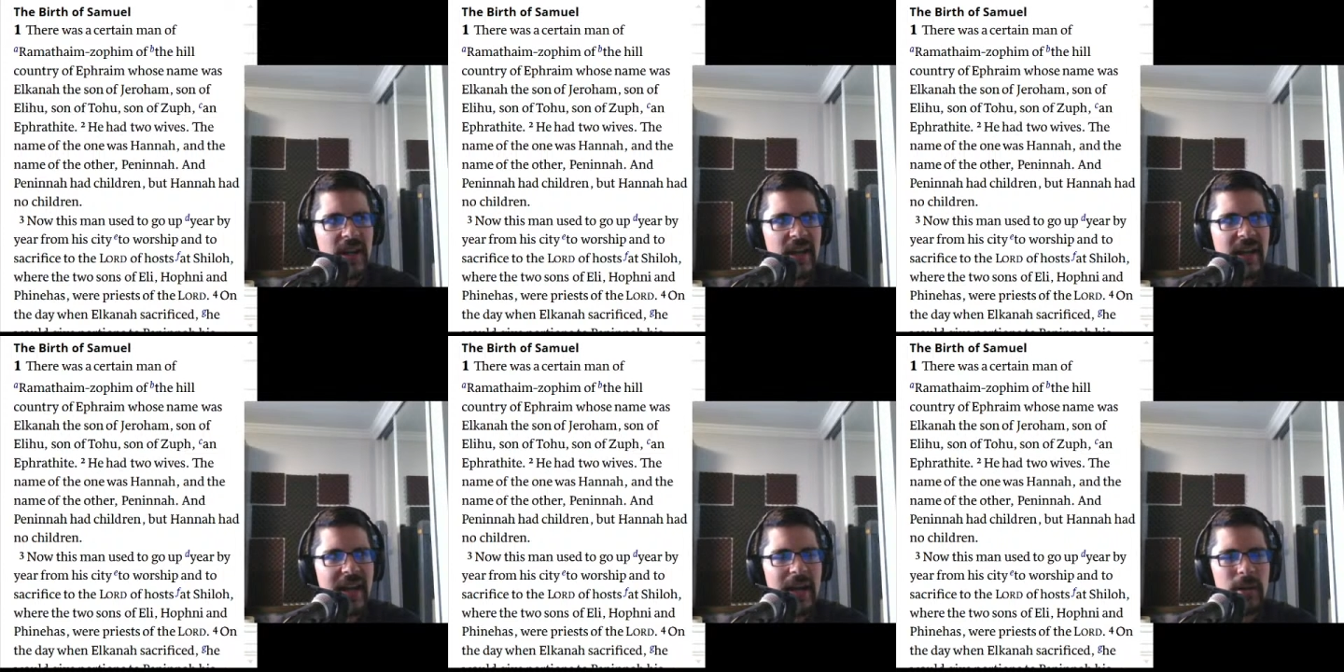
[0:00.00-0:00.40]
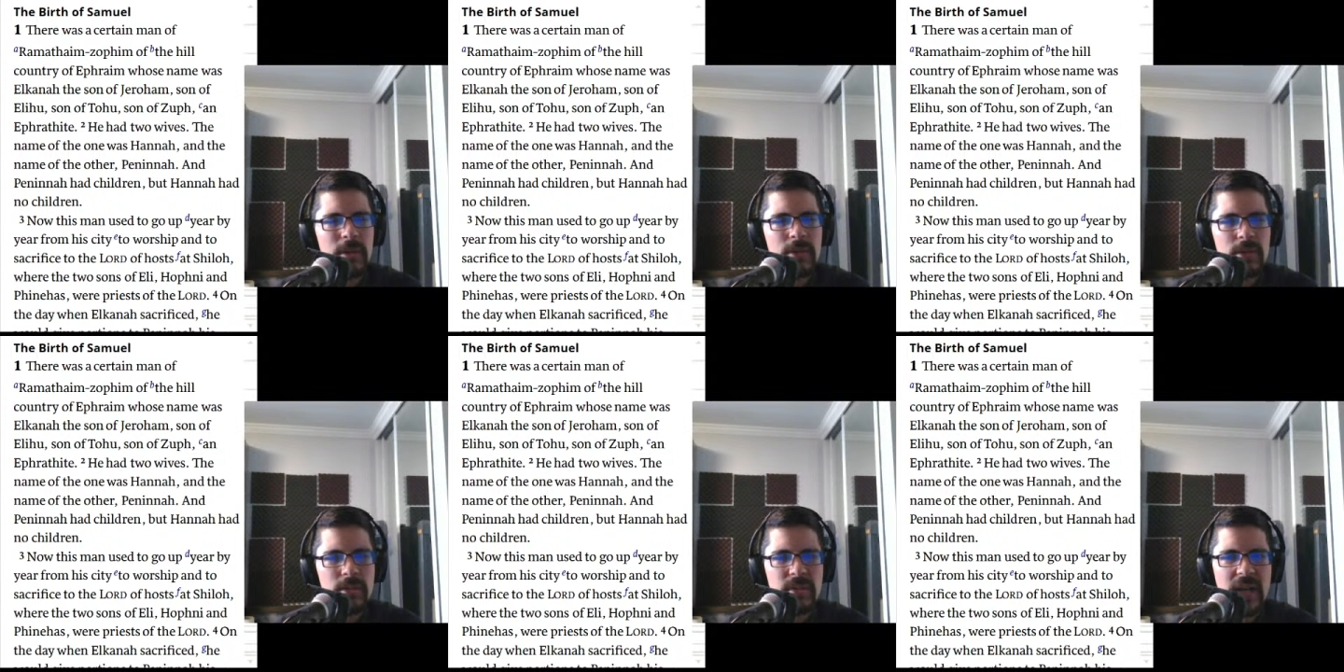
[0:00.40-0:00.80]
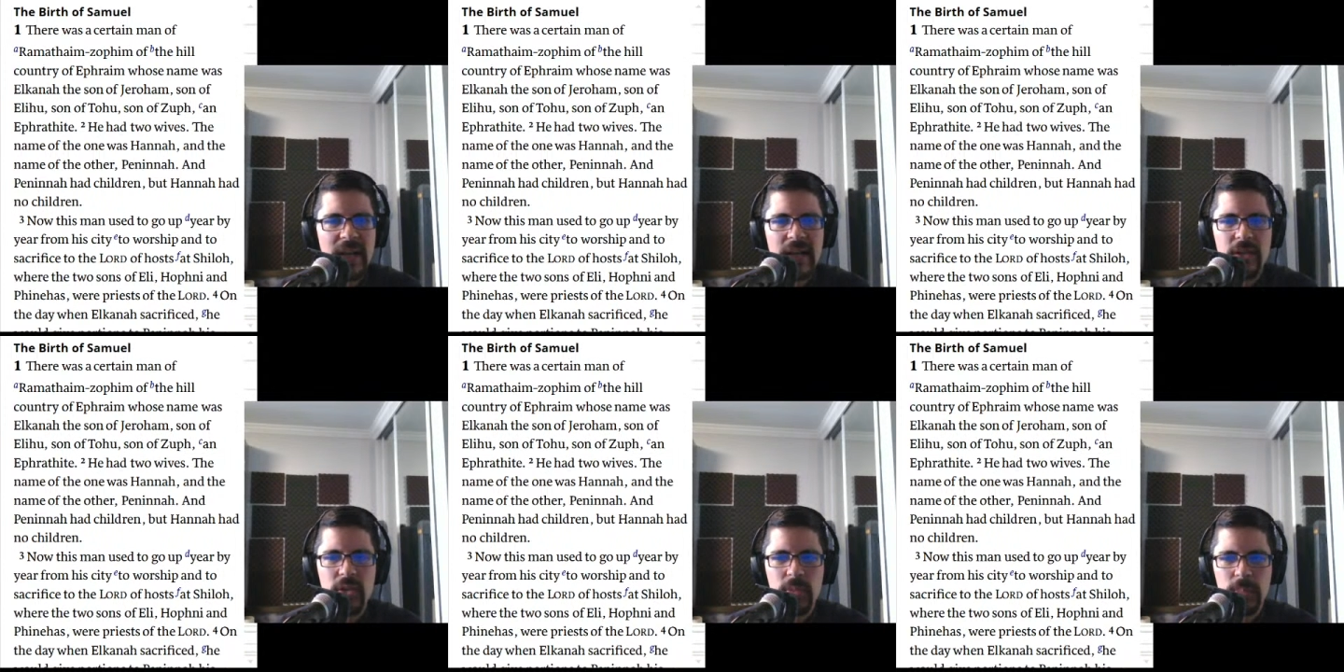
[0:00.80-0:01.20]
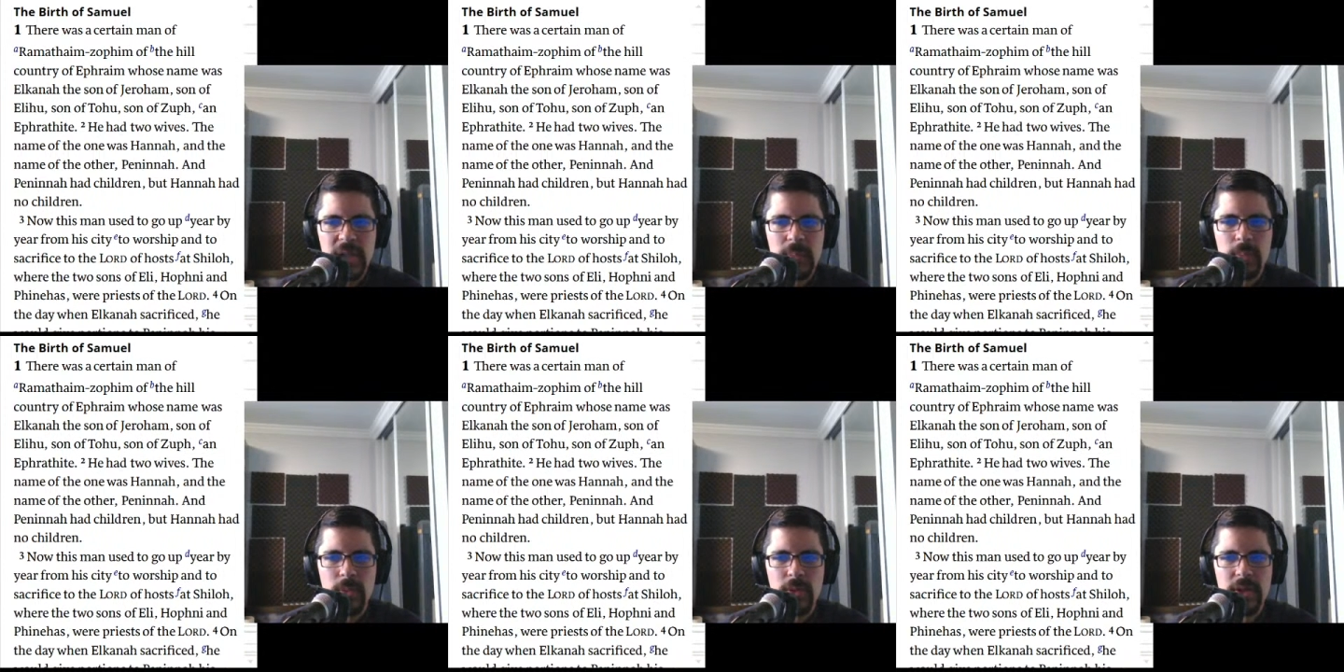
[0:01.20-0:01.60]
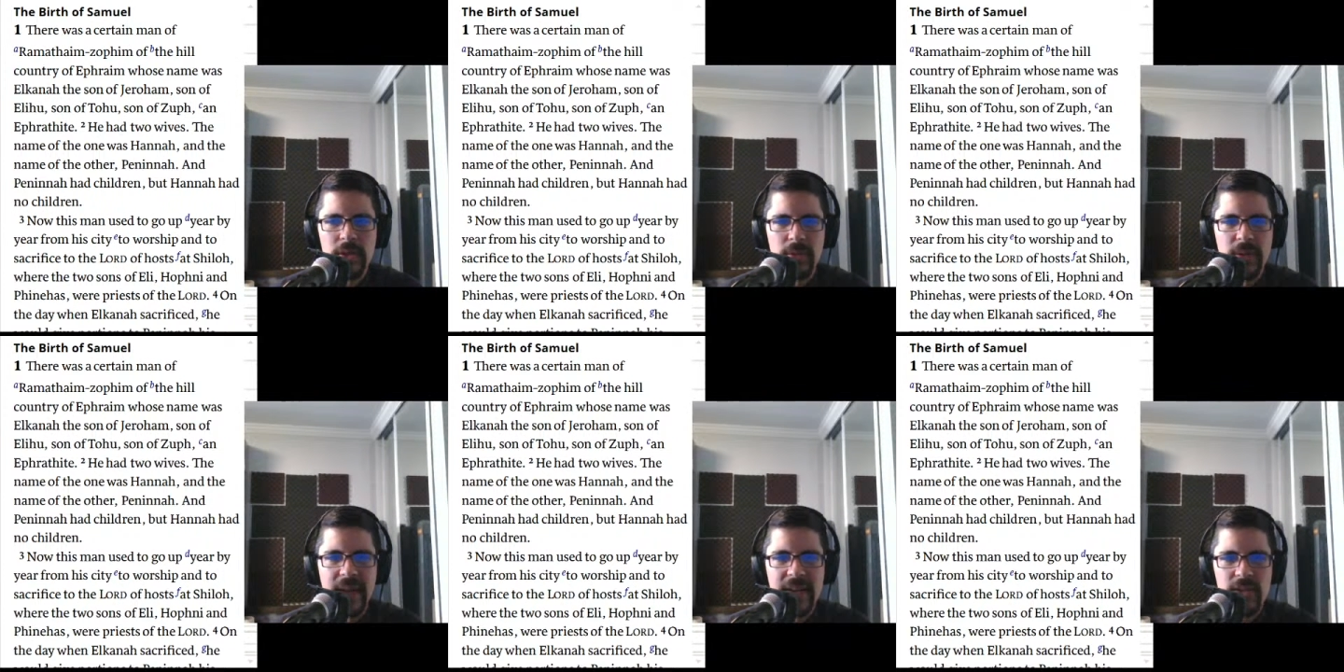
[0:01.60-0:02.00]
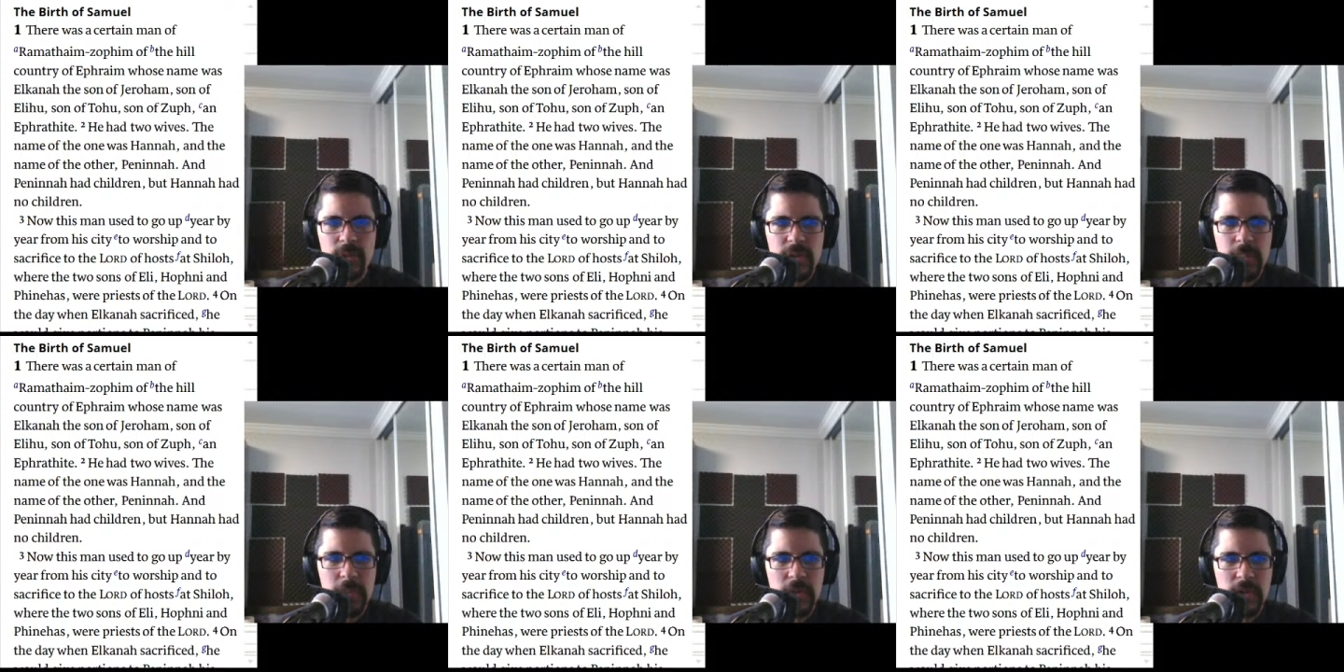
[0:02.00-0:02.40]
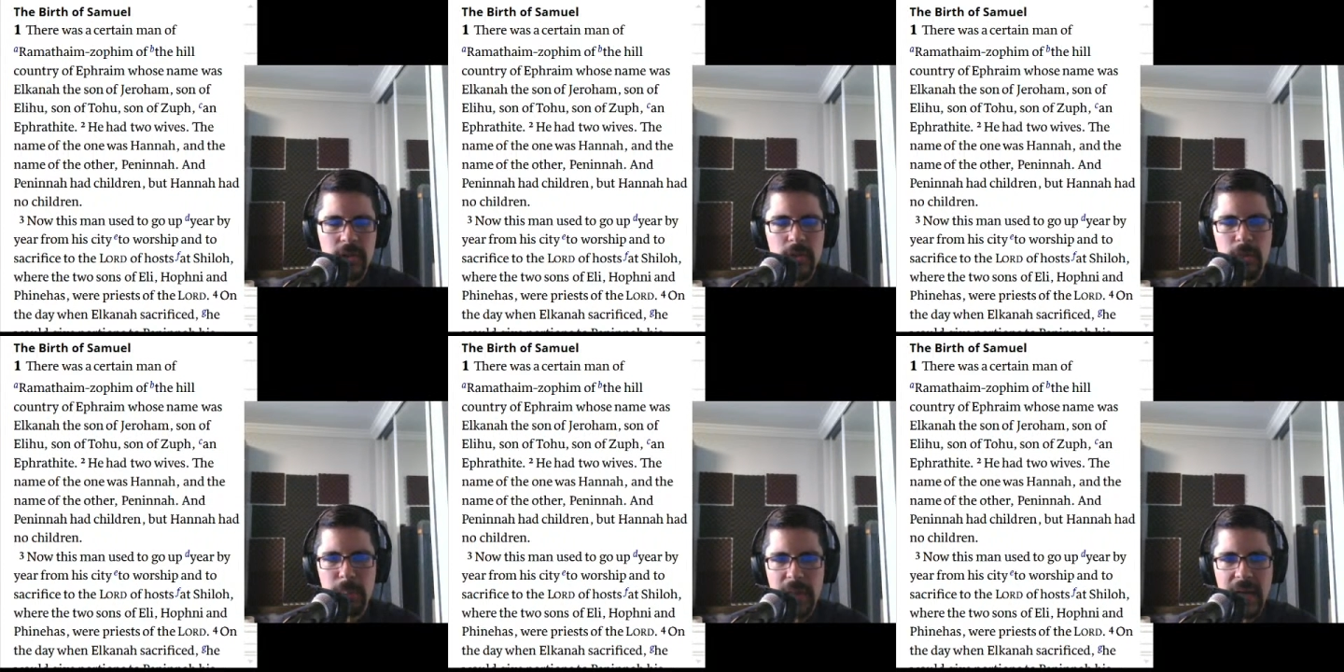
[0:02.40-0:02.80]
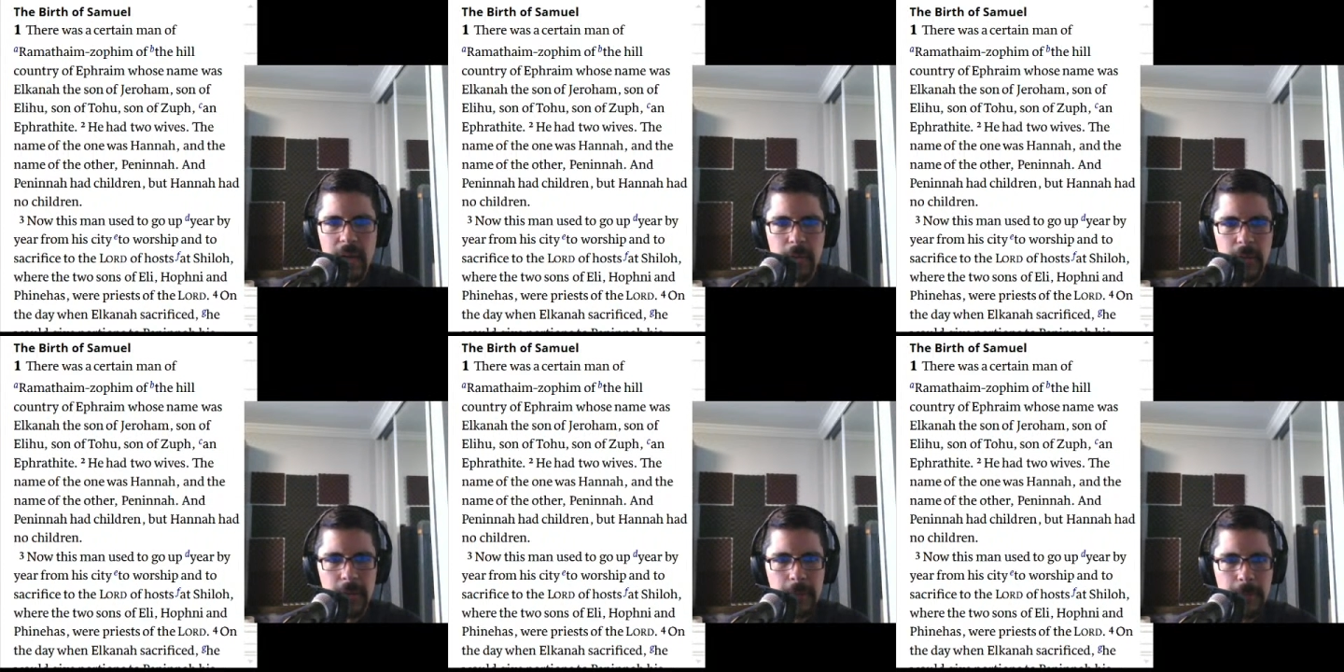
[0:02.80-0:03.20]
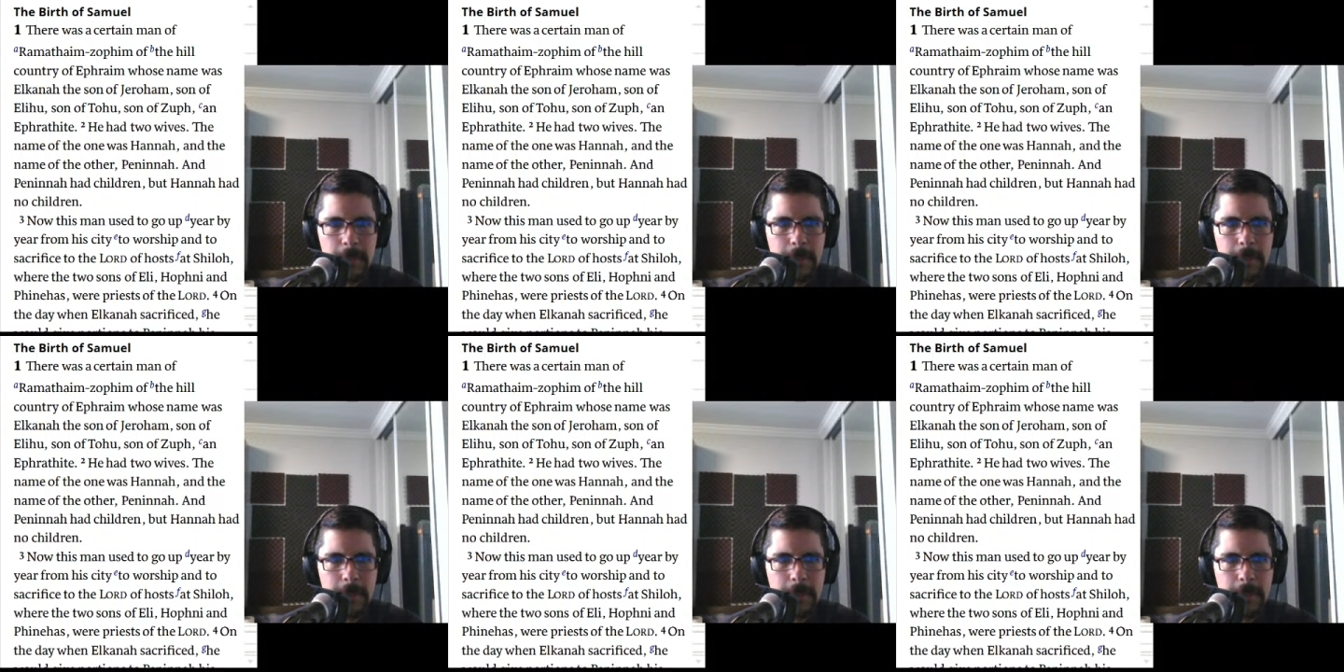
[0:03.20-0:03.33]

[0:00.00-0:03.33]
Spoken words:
how do God's people interact with political power?